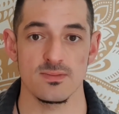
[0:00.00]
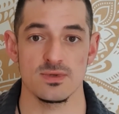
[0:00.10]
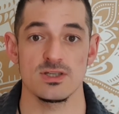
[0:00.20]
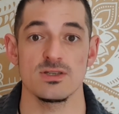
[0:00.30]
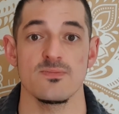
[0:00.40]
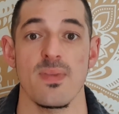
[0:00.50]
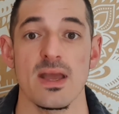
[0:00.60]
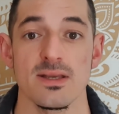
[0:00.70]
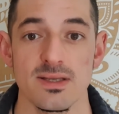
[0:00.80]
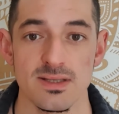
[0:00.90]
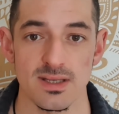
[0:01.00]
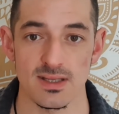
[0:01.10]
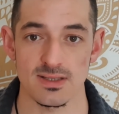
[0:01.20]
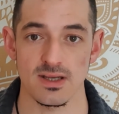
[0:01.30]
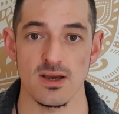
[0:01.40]
space
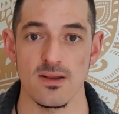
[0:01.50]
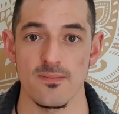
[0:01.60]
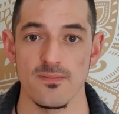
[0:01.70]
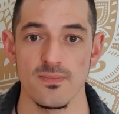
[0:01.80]
in time,